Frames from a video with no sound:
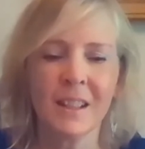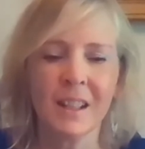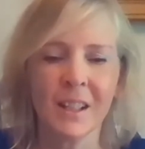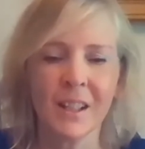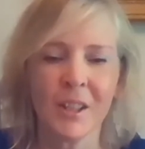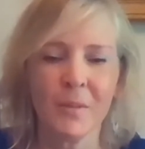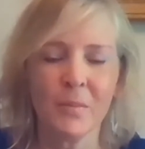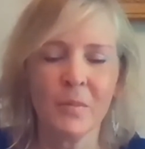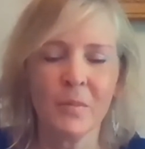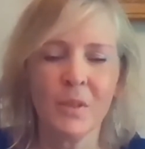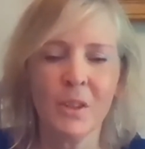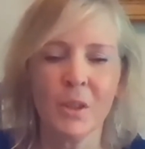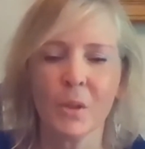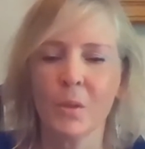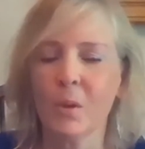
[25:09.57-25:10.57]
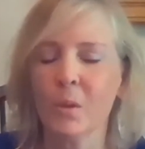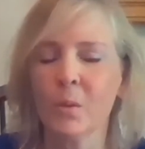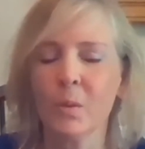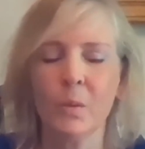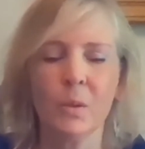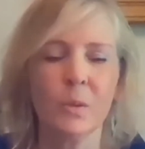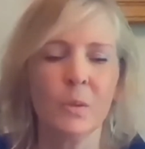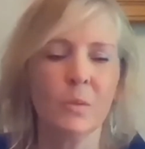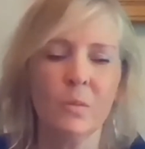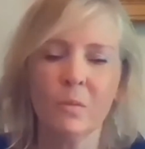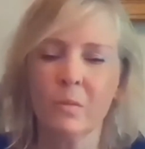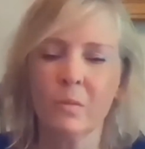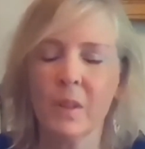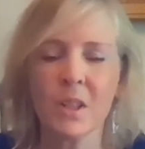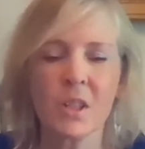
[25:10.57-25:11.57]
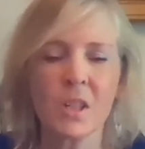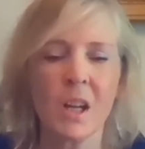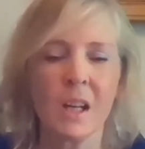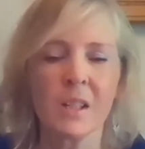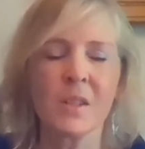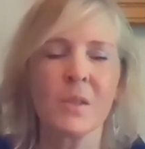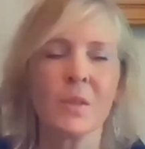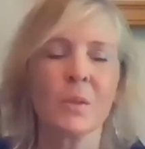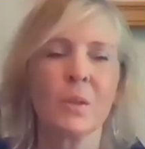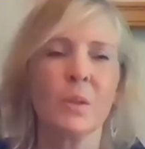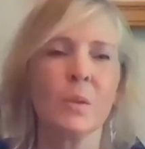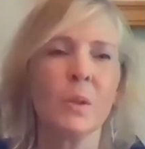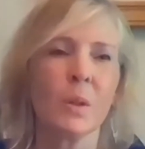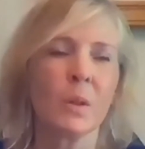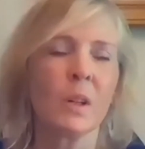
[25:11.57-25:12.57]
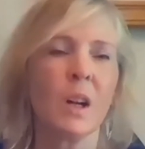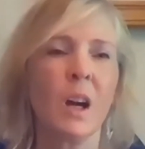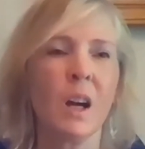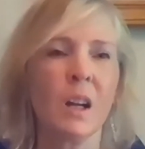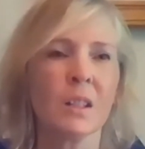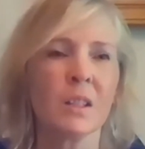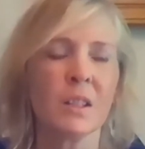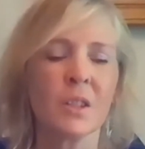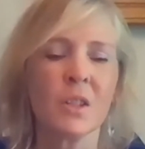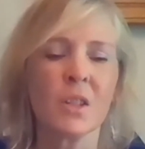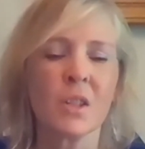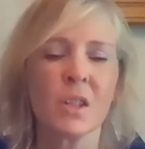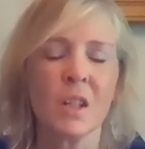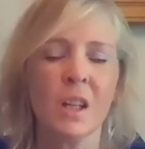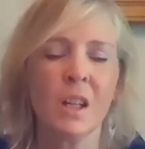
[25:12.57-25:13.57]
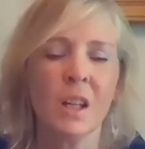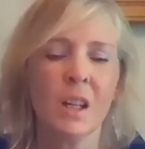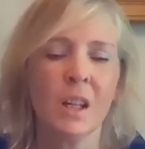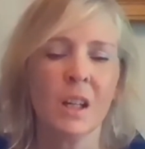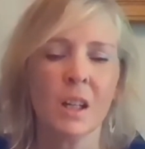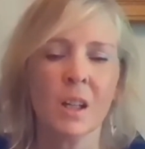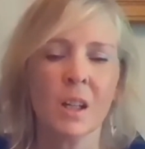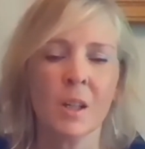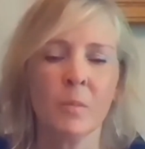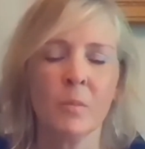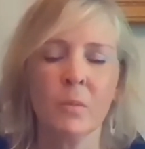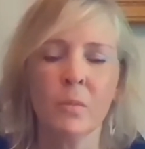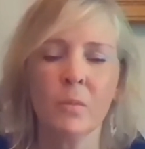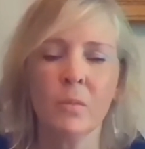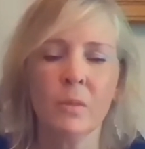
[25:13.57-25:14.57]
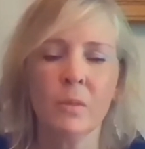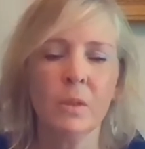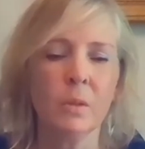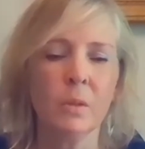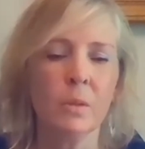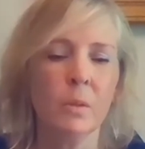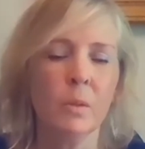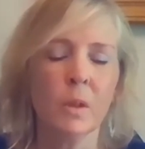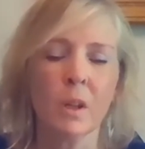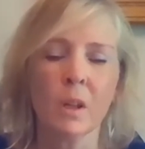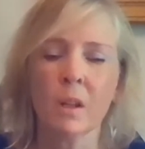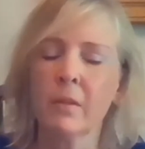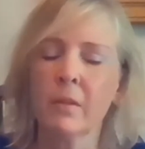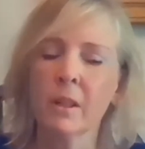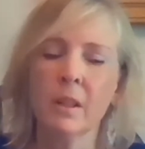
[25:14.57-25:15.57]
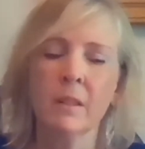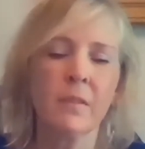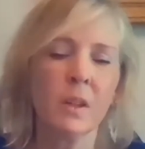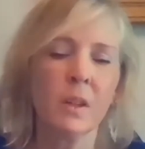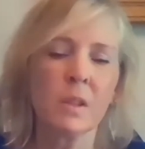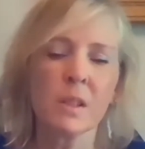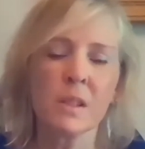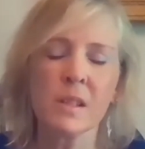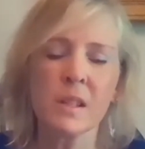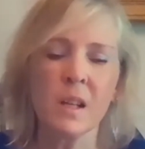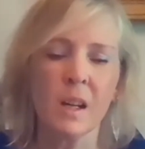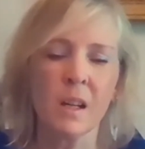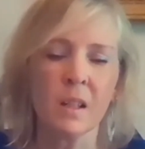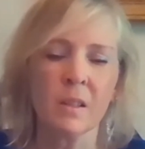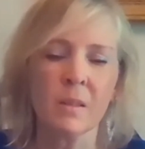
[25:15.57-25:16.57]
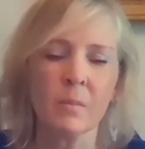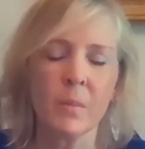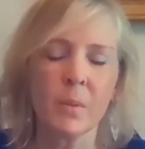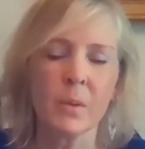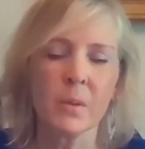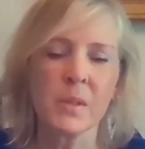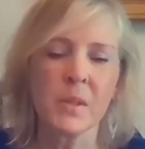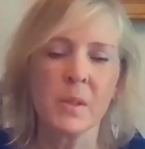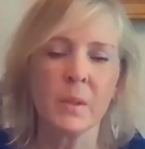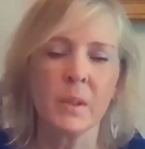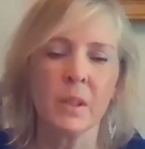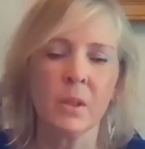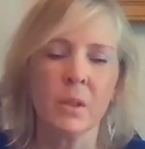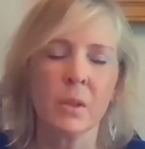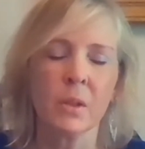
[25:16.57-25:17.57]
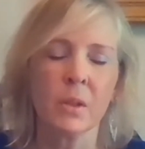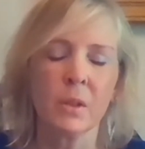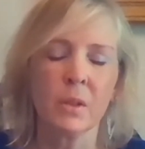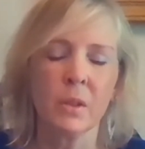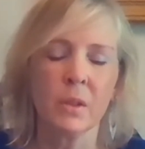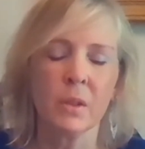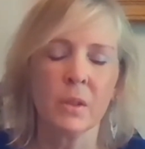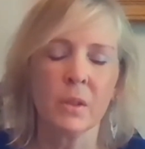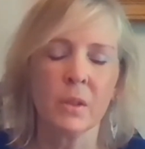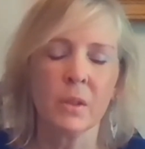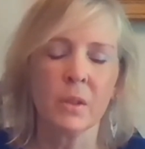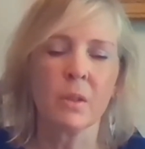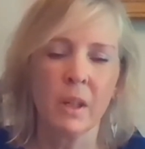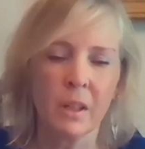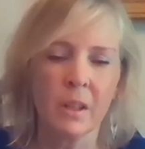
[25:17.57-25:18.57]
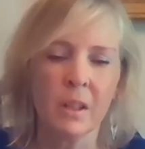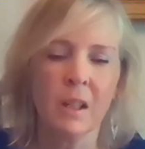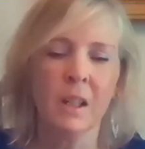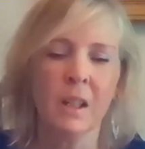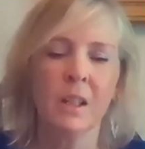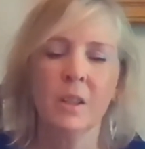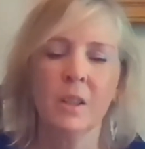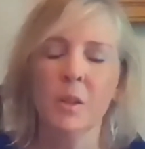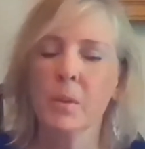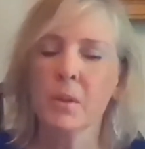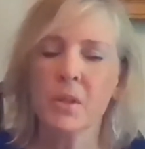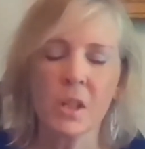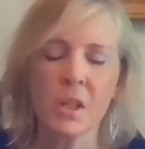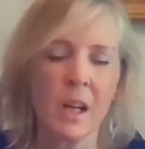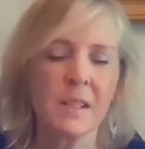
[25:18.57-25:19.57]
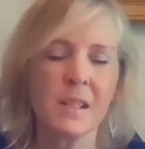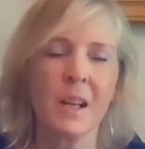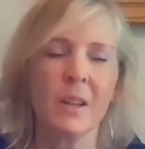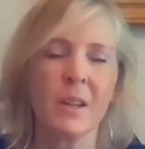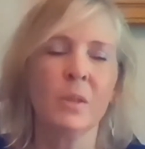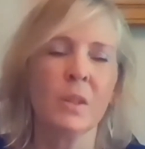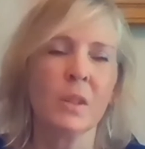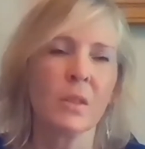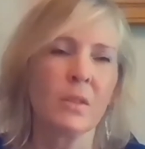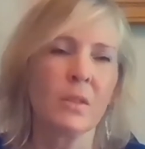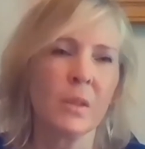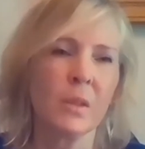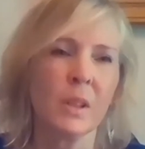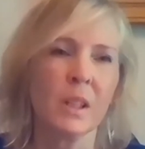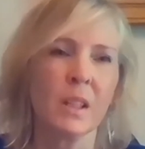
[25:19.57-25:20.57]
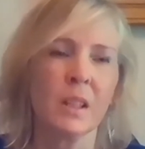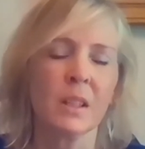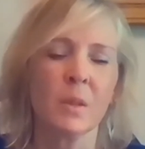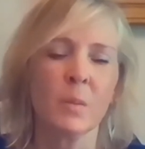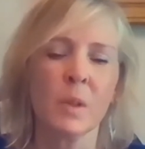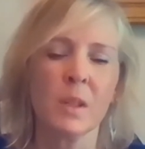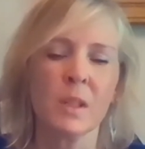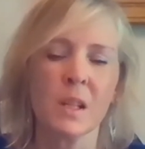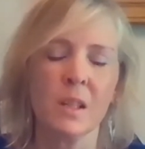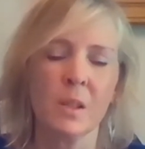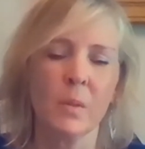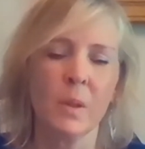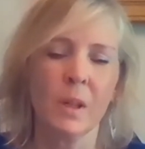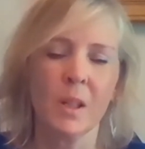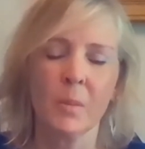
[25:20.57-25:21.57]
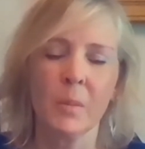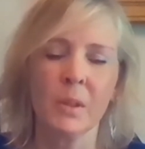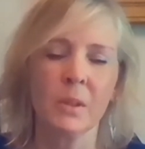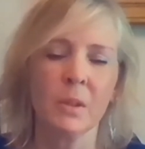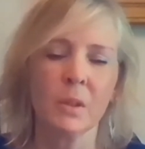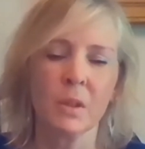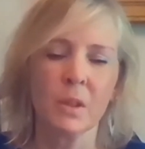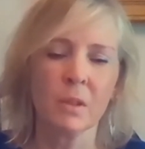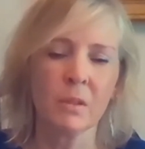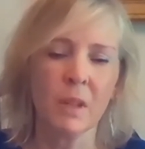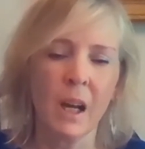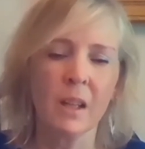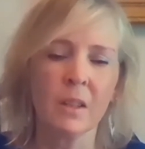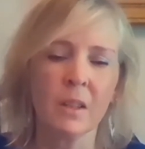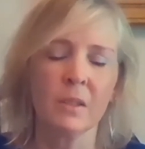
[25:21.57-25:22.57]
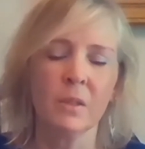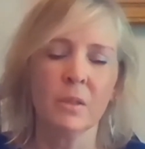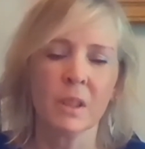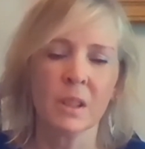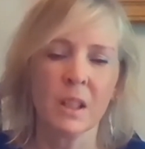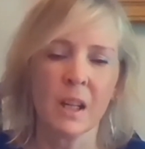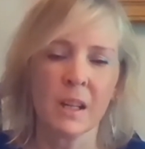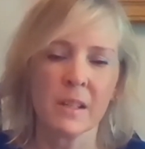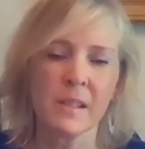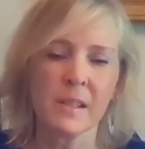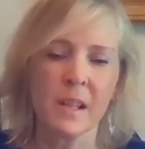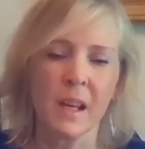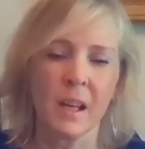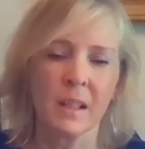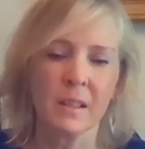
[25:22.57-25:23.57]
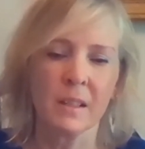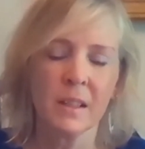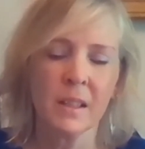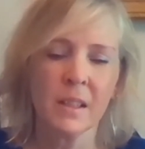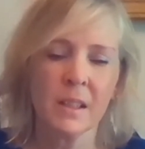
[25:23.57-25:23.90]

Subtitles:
You know, you finish high school, you go to college, you are very focused on pursuing your career. You put your head down, you get through it, and then one day you wake up and you look around and you realize that